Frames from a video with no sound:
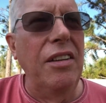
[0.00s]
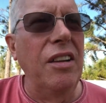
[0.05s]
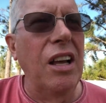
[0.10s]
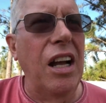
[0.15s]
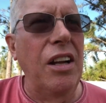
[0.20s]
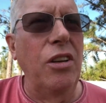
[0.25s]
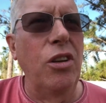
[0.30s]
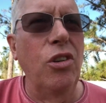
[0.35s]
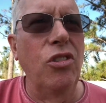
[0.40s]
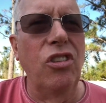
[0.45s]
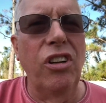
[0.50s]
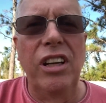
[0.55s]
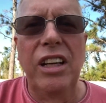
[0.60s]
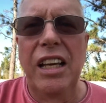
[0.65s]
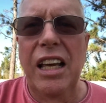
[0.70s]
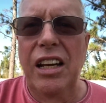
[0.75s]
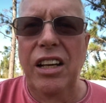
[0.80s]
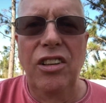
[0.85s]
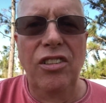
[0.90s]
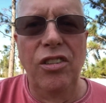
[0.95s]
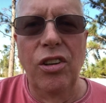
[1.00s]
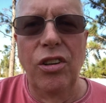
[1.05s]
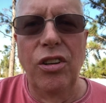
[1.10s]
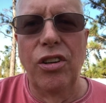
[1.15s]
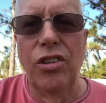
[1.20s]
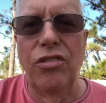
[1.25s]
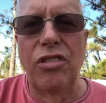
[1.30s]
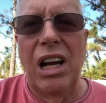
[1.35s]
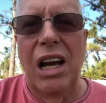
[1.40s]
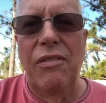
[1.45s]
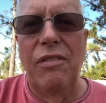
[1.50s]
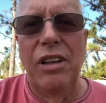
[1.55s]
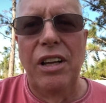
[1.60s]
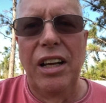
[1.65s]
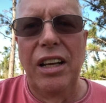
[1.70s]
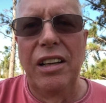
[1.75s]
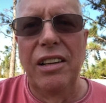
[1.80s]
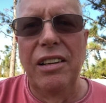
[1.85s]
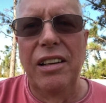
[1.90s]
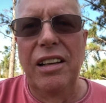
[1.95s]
not use it again until you're traveling